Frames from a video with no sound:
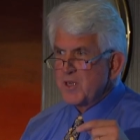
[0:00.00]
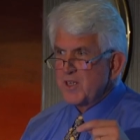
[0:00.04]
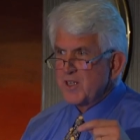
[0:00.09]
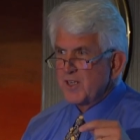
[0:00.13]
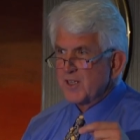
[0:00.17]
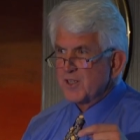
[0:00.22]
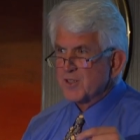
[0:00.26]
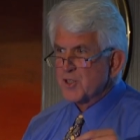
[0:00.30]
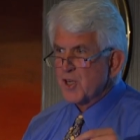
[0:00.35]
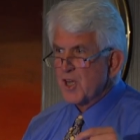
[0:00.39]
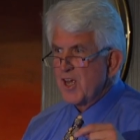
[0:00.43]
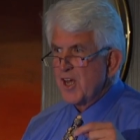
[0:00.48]

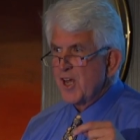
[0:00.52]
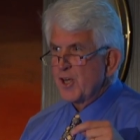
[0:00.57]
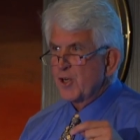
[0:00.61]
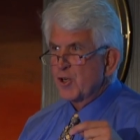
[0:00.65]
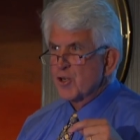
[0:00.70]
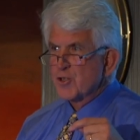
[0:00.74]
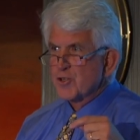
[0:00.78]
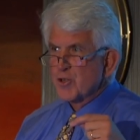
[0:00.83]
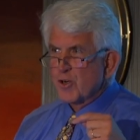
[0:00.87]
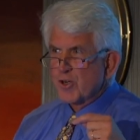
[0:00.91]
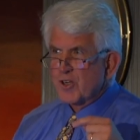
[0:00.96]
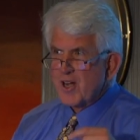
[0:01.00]
meetings
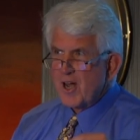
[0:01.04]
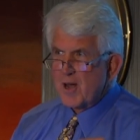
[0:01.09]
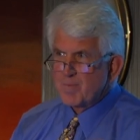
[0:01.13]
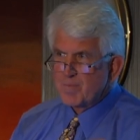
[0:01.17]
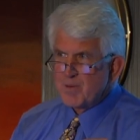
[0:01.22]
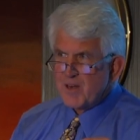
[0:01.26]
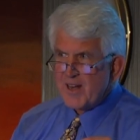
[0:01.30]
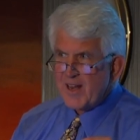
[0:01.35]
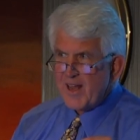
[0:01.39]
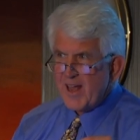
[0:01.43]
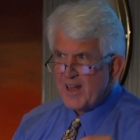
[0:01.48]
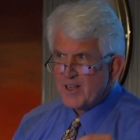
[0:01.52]
because our
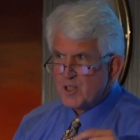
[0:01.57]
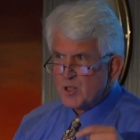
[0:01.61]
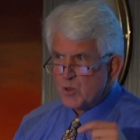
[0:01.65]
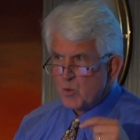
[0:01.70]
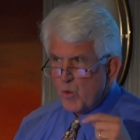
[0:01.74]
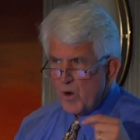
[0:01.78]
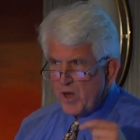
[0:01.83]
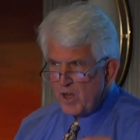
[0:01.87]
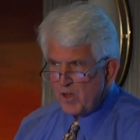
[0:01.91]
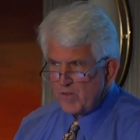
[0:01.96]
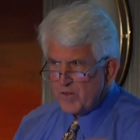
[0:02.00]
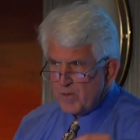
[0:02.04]
company had
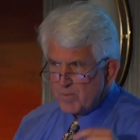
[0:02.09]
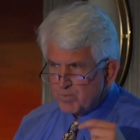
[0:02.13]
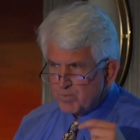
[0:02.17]
12